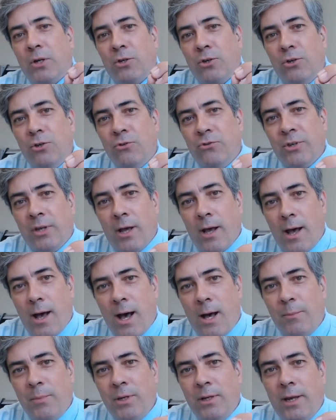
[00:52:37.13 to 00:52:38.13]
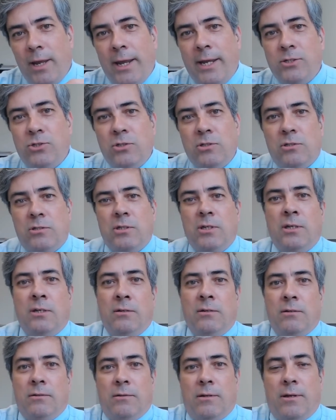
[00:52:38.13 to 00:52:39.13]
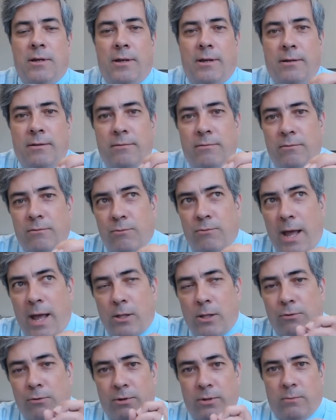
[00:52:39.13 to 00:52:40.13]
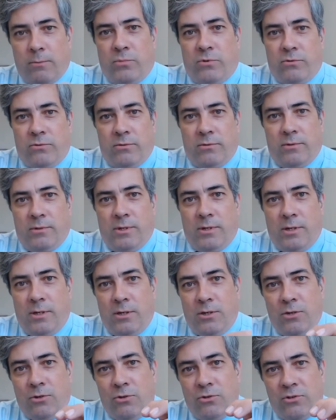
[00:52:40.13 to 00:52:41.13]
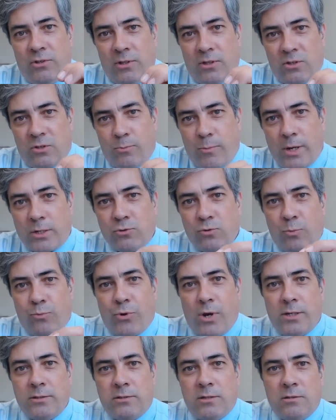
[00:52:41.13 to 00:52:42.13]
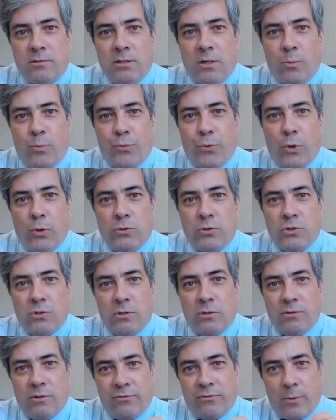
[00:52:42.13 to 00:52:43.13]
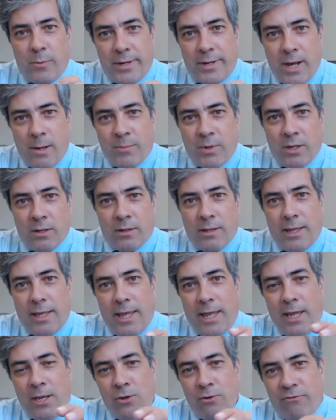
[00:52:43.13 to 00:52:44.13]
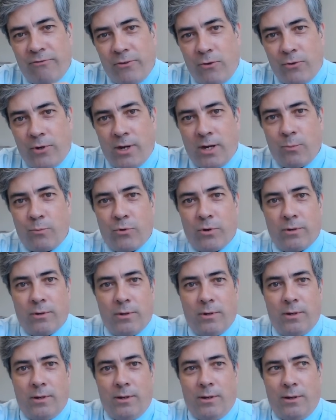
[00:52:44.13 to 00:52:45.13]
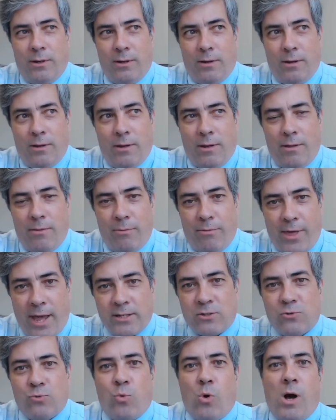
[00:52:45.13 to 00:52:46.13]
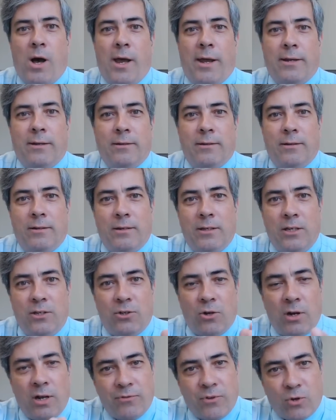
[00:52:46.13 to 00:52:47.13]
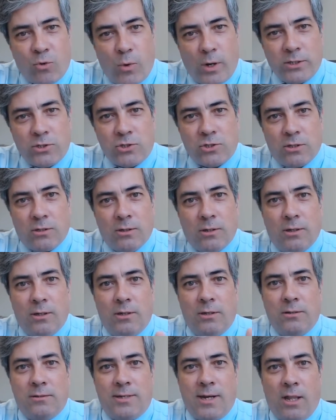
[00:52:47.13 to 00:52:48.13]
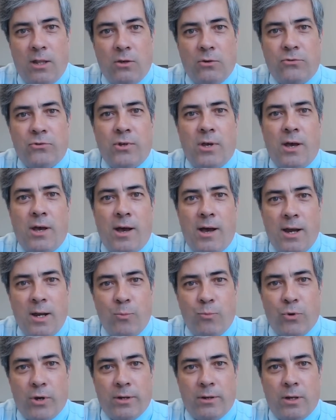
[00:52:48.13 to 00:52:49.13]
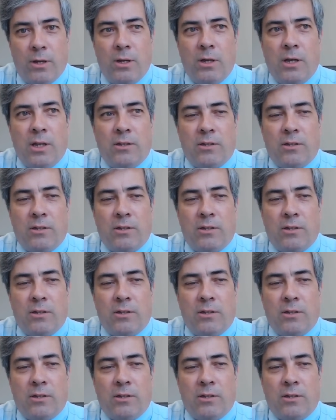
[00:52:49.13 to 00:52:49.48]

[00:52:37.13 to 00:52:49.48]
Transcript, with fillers: But you're using Omnia A G C algorithms. You're using the spectral processing approach from an Omnia in your phone hybrid. That's why you don't have to question Telos hybrid.